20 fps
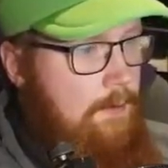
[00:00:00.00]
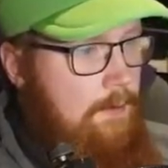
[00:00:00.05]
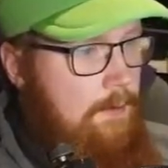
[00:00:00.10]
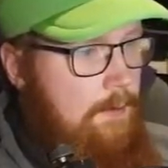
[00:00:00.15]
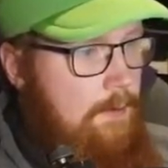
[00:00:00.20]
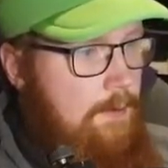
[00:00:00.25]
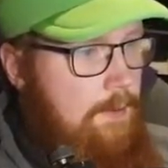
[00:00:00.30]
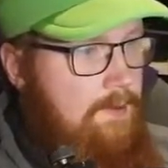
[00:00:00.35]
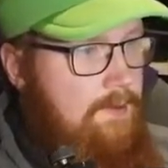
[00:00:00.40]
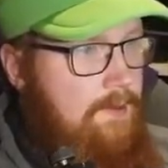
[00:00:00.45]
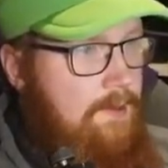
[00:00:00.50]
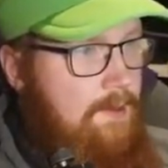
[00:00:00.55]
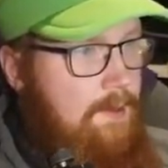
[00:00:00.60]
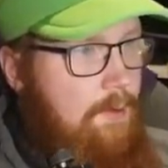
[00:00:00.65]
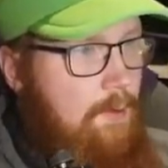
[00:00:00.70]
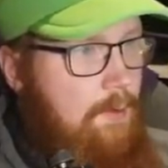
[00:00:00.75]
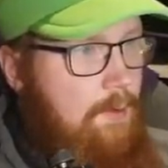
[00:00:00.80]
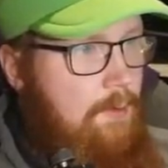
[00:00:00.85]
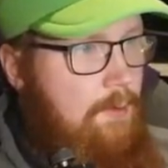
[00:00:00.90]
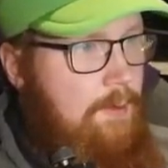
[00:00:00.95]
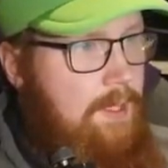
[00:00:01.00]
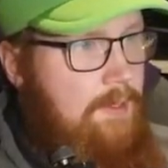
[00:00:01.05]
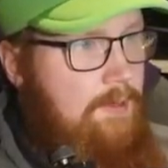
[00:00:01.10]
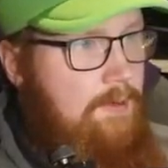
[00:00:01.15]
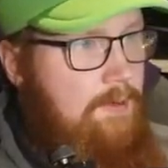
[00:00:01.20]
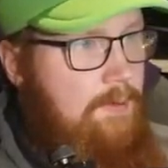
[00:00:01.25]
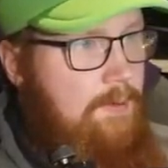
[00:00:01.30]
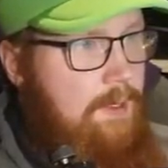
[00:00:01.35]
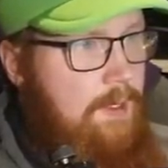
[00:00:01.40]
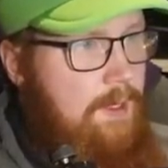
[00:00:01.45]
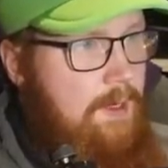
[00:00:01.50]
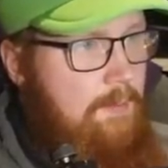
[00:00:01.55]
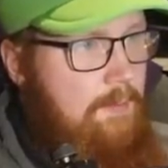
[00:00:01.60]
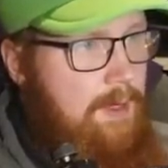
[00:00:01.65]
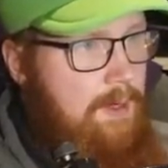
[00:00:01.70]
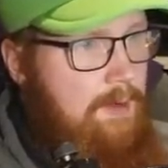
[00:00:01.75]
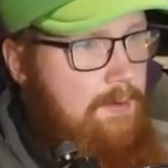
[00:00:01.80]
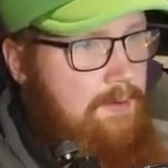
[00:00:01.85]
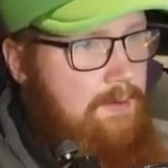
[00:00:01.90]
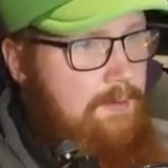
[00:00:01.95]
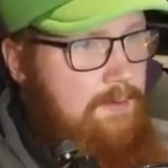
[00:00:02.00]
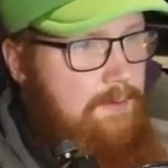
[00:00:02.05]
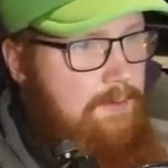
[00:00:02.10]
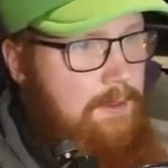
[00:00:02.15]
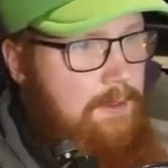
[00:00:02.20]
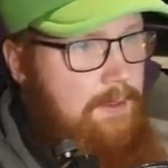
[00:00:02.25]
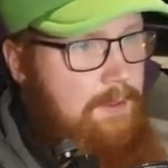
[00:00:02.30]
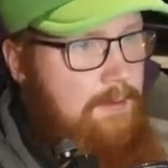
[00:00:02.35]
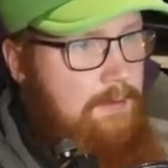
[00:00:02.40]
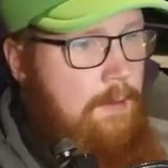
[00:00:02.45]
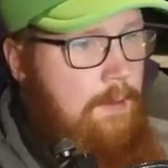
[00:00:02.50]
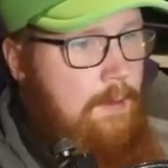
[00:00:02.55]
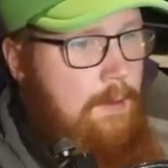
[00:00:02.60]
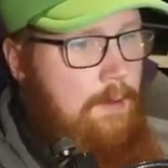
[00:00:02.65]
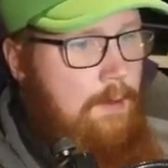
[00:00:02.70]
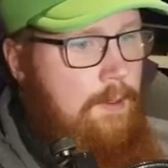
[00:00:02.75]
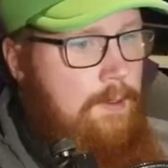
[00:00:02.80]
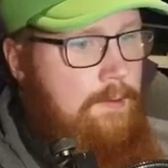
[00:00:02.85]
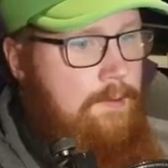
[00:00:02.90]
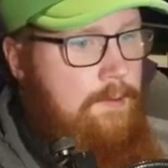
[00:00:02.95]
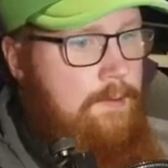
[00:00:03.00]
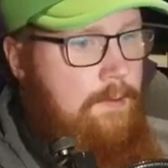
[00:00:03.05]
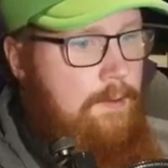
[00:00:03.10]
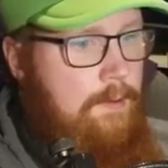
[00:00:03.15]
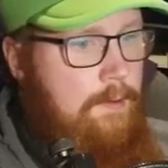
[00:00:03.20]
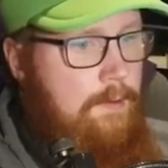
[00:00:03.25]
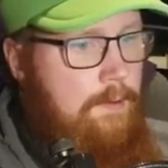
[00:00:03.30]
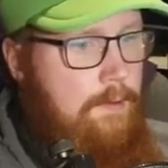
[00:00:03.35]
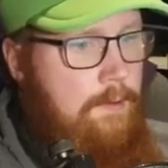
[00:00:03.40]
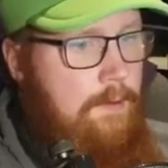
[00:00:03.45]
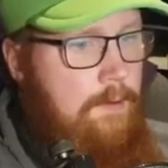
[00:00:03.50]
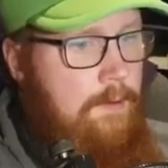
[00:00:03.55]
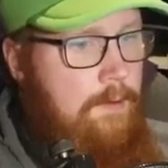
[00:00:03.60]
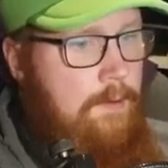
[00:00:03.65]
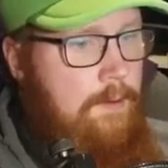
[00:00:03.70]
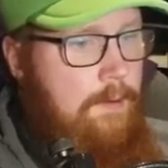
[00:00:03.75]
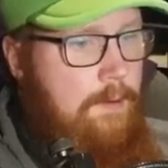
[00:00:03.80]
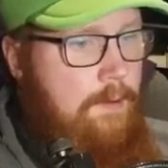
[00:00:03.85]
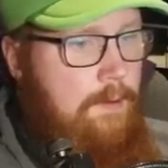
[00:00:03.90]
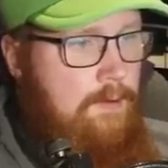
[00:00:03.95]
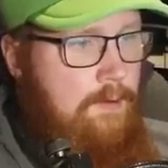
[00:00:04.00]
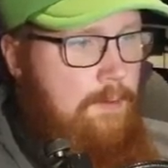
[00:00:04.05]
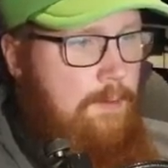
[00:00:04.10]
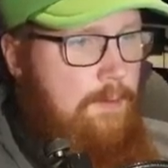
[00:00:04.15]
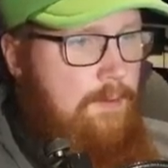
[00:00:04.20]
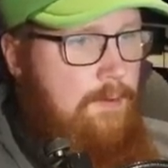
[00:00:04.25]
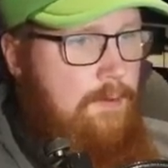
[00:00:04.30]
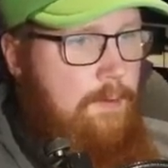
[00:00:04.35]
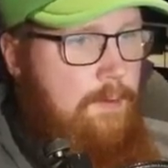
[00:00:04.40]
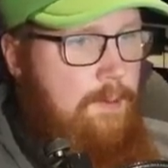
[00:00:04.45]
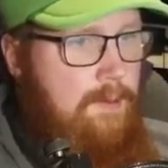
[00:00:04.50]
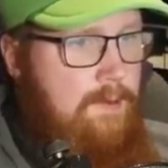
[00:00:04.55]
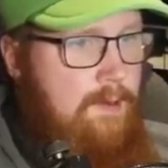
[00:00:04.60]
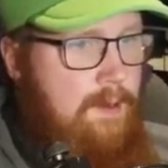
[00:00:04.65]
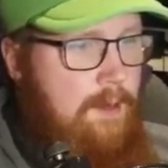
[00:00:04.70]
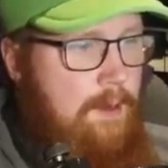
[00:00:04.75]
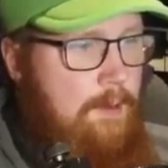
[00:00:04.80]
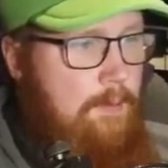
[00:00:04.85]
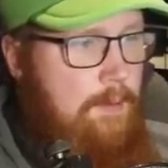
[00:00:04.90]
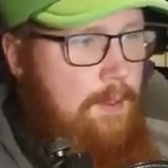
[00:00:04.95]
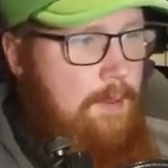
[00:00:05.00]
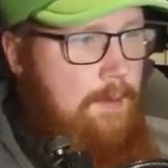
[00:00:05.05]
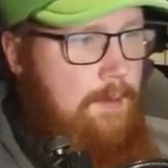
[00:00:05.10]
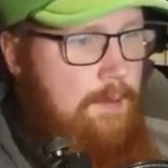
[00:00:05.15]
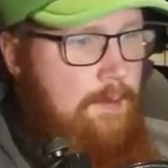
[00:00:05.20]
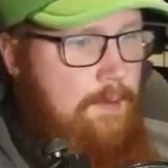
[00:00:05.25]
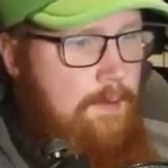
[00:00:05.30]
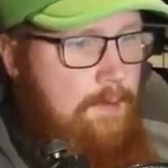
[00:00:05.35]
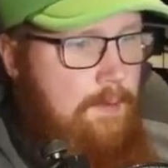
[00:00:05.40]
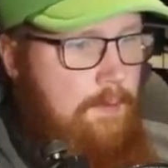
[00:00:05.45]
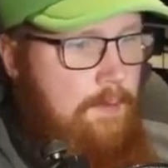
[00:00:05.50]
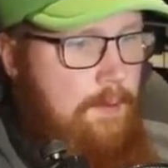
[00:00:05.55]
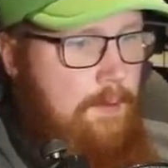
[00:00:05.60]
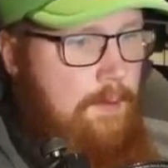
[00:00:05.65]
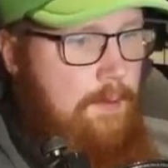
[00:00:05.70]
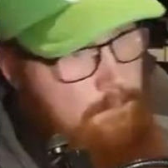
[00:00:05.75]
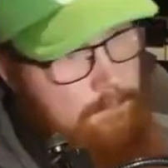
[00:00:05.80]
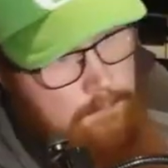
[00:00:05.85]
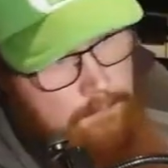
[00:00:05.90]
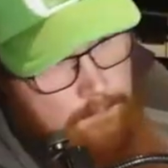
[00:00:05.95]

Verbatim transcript: Oh, this is a cool way to do like a Bowser fight. Oh, I see. You're supposed to do the timing on this as well.